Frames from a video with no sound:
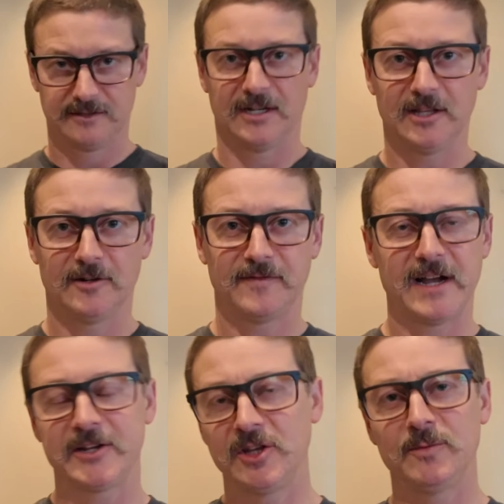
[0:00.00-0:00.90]
Hello,
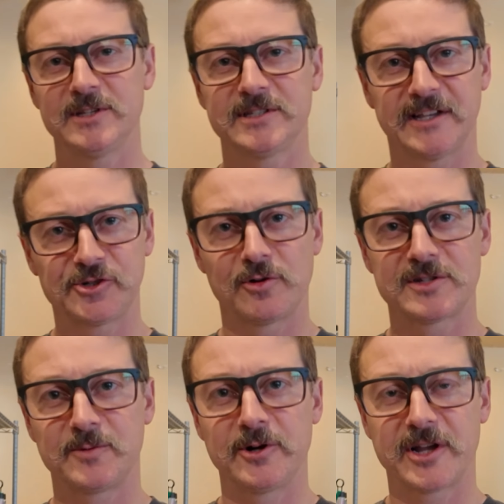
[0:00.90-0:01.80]
fine humans at
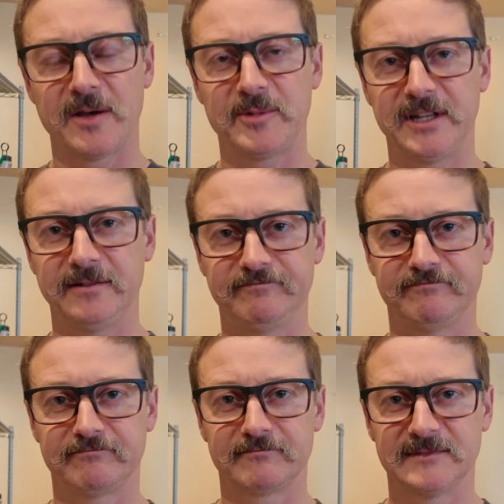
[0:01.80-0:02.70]
Shorts Brewing Company.
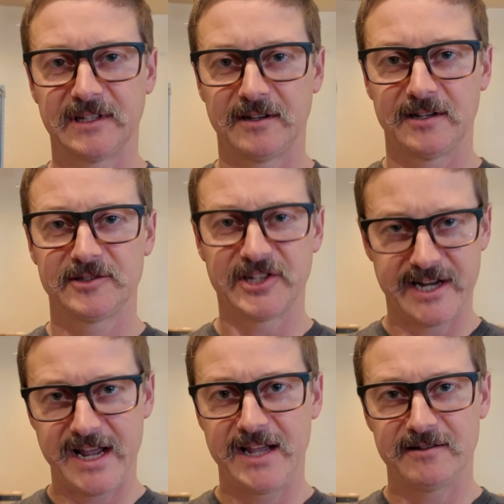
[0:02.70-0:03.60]

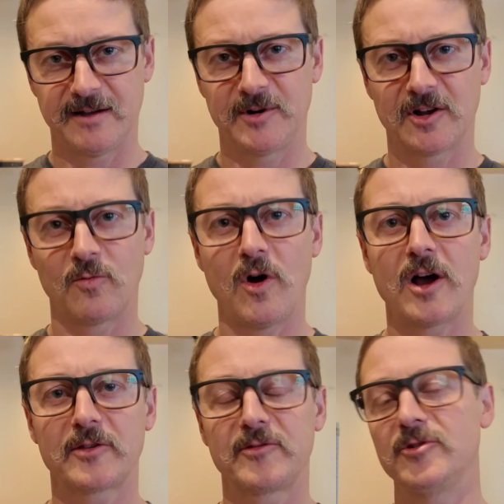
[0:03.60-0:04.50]
Today, I'm going to
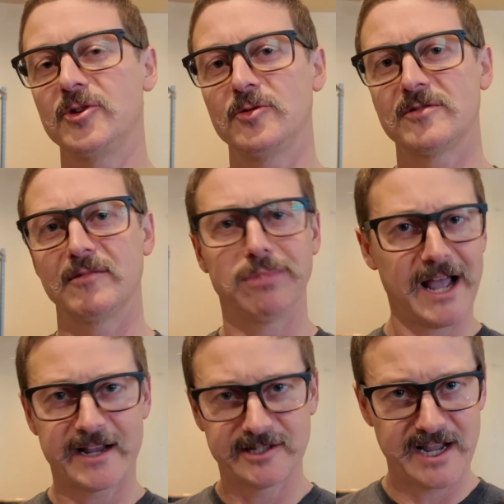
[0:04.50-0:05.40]
walk through the Black